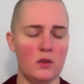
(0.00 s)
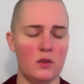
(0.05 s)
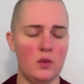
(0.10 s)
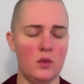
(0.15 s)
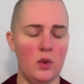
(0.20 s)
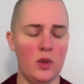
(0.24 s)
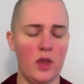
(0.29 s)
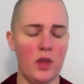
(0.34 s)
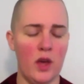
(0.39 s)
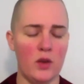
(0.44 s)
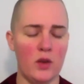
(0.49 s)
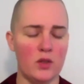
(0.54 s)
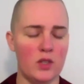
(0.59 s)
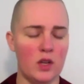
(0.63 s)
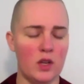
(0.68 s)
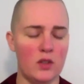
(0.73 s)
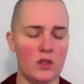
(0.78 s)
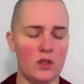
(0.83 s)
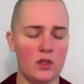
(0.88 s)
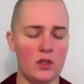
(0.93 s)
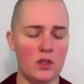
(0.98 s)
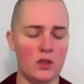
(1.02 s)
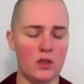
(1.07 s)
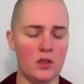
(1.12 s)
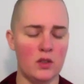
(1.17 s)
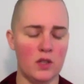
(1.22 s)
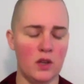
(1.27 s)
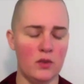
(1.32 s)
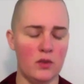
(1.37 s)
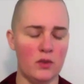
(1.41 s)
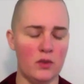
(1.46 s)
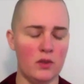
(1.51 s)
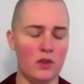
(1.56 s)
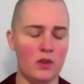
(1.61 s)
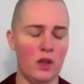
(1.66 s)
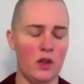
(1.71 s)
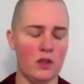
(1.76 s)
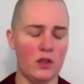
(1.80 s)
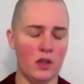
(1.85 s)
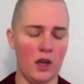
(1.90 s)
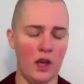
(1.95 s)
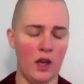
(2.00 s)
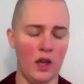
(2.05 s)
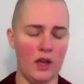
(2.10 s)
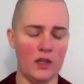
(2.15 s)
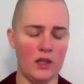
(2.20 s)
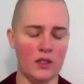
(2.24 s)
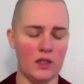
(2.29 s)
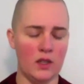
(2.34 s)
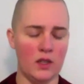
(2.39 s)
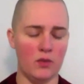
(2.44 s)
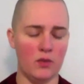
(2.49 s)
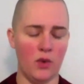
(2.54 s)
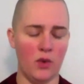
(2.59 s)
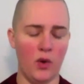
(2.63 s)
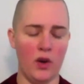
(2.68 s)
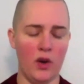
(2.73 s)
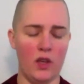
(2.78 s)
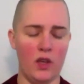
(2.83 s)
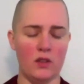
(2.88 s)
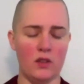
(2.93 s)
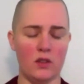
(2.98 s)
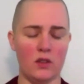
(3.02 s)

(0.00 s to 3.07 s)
without judging yourself unkindly for it.